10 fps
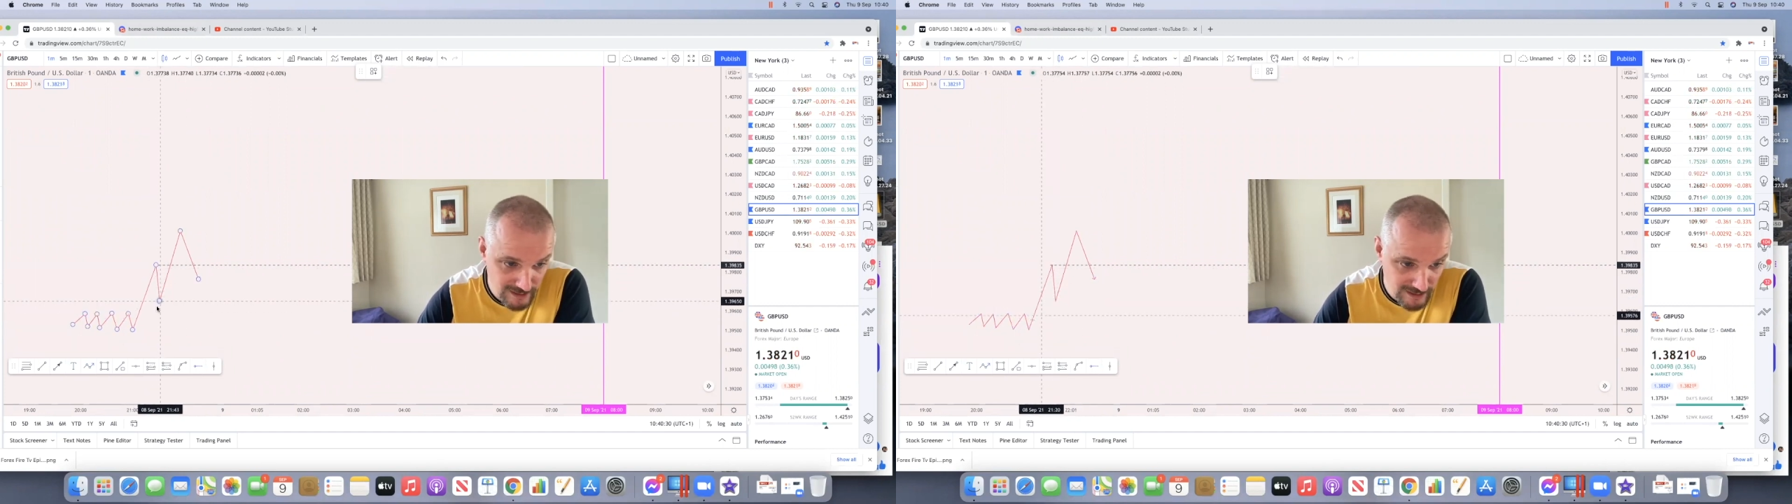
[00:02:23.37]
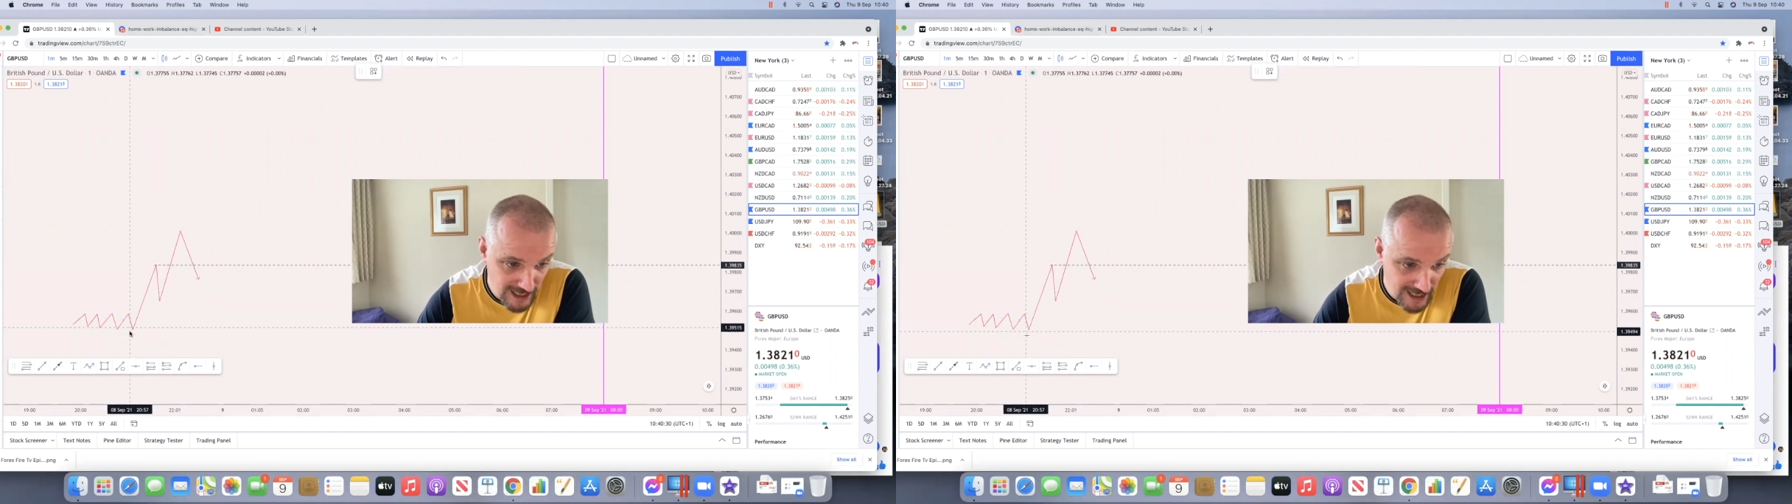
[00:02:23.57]

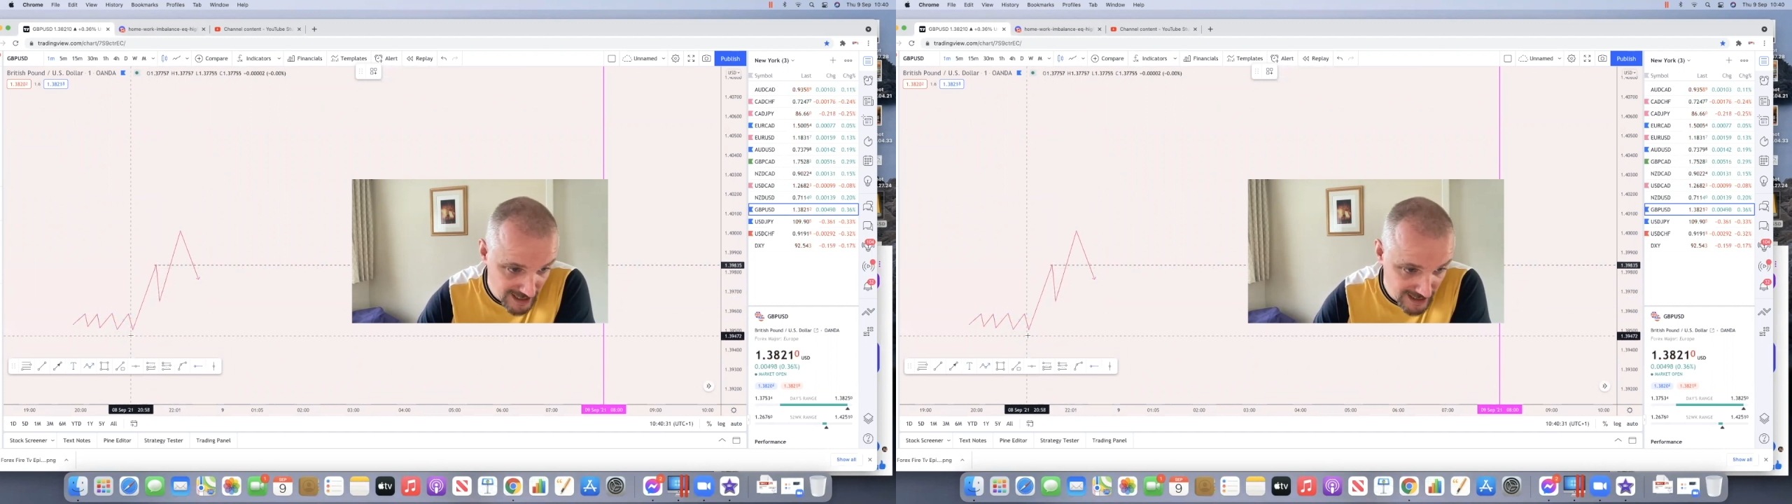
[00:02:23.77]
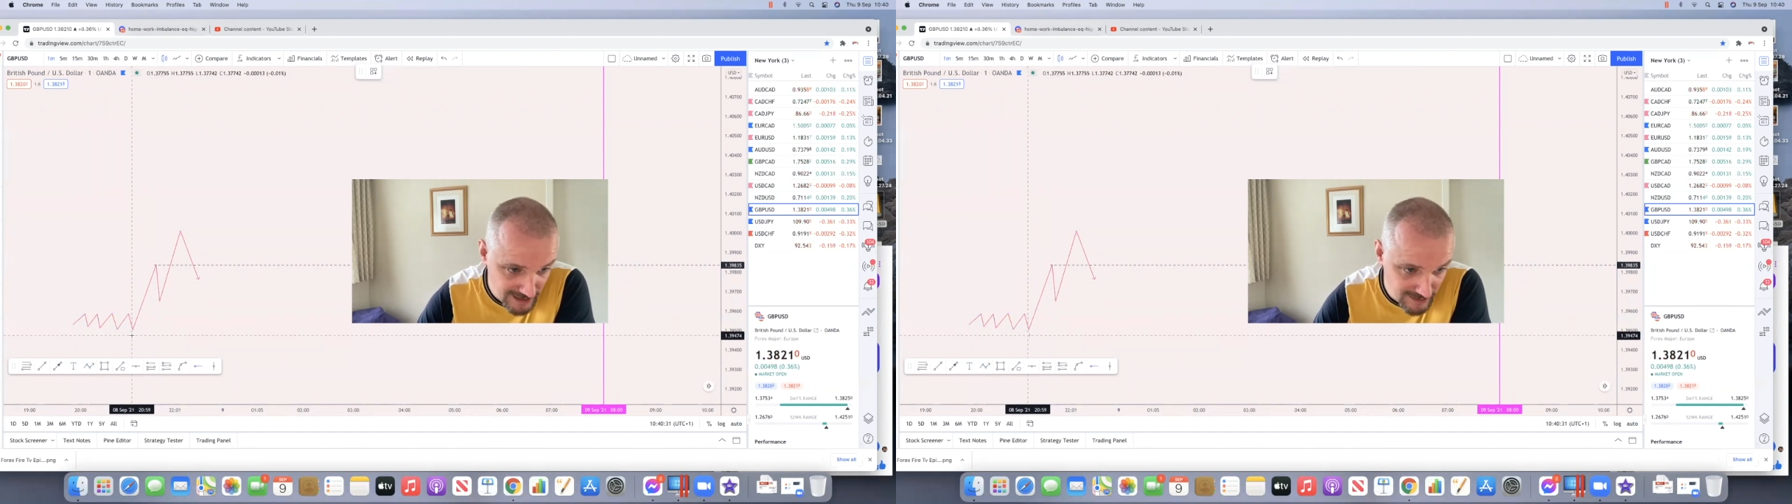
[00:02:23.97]
a
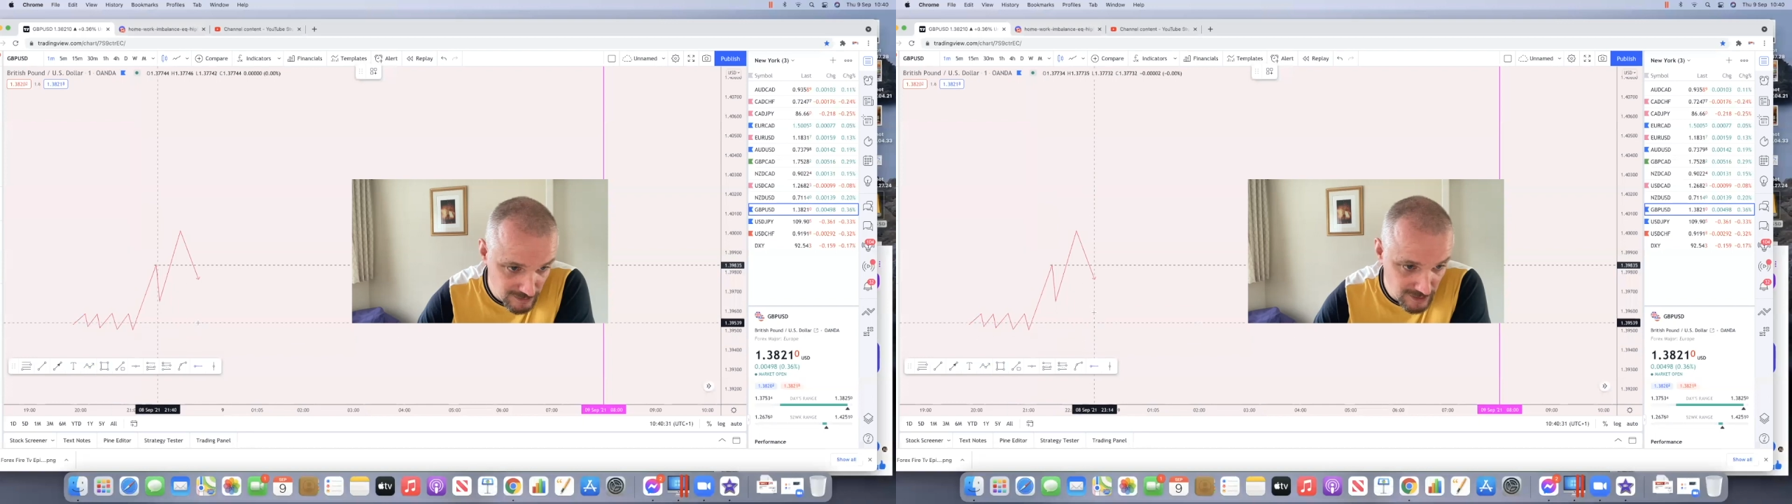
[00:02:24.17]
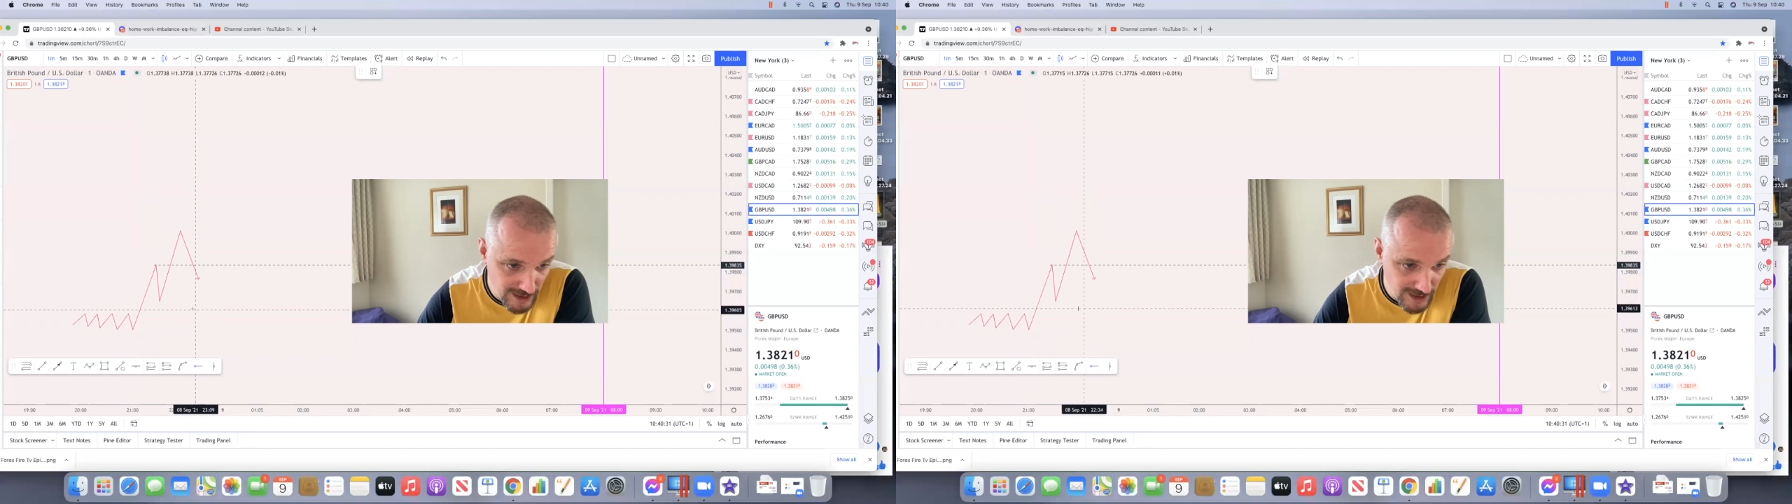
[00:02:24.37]
high,
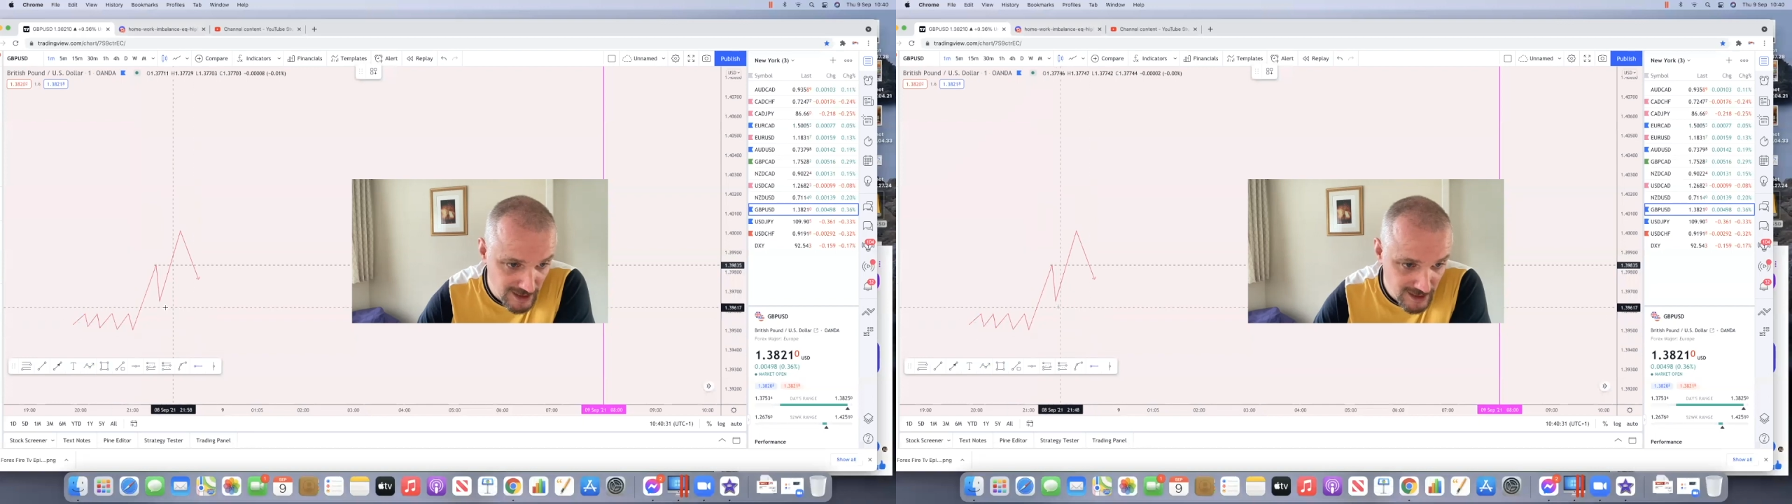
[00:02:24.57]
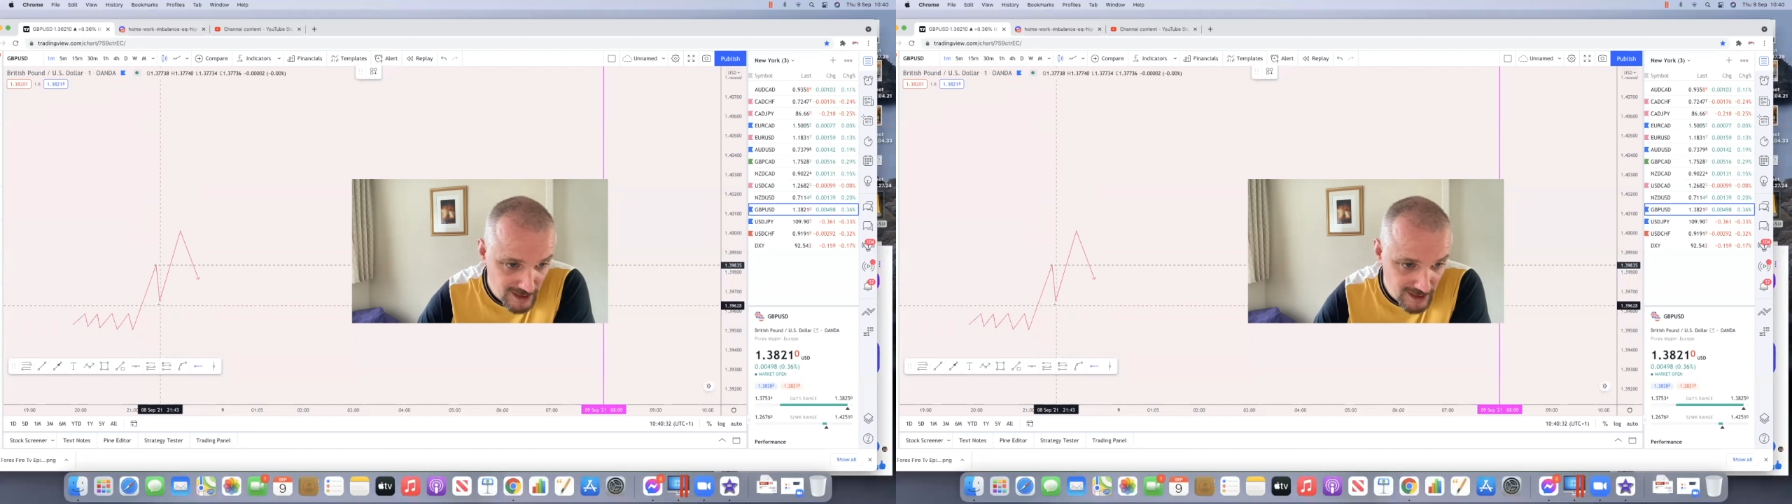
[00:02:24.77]
okay,